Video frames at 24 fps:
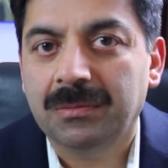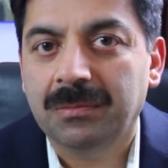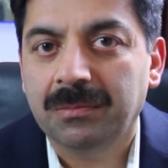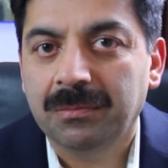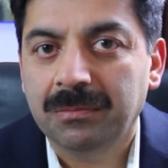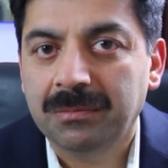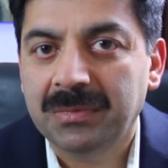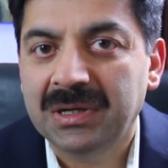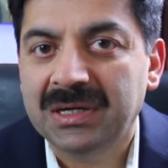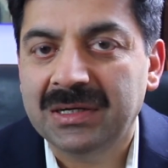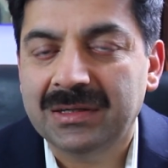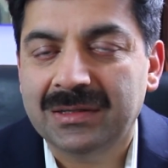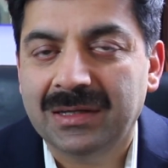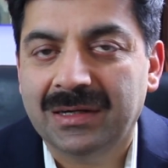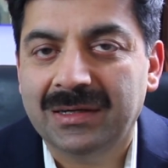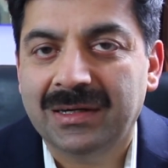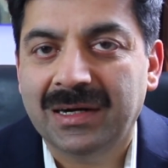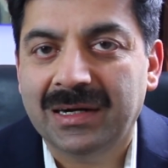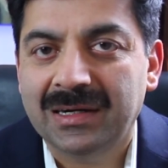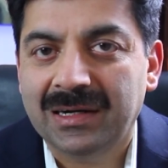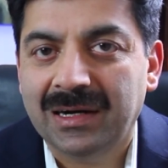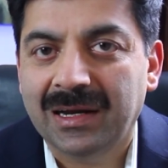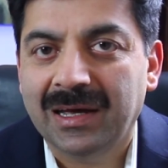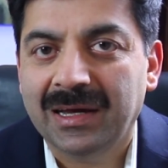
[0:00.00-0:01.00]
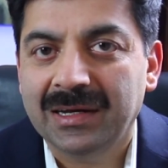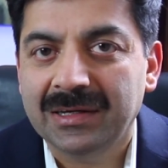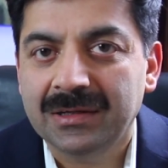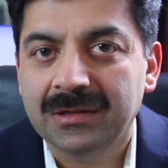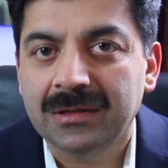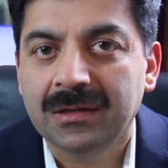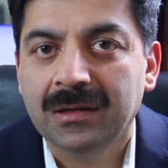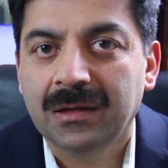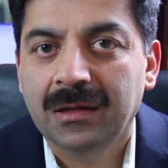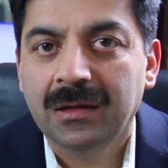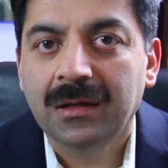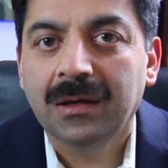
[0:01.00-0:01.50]
meet the deadline,
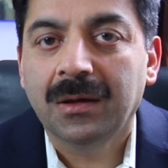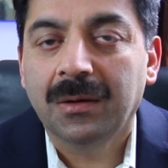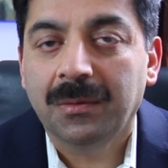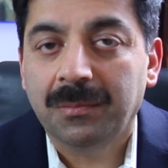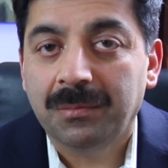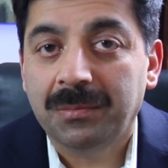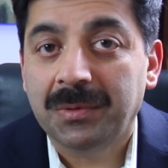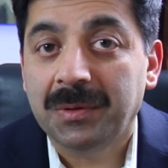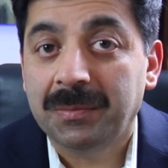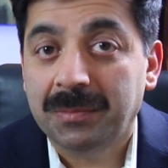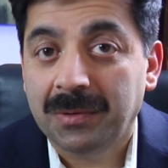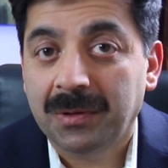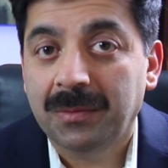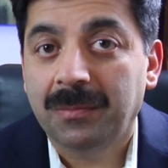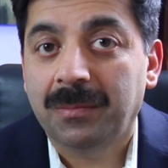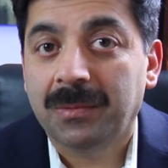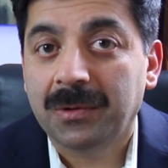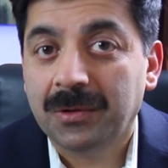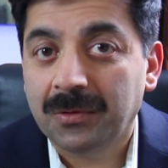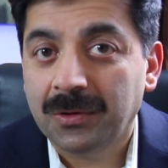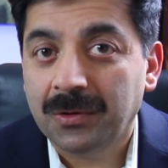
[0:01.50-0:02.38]
people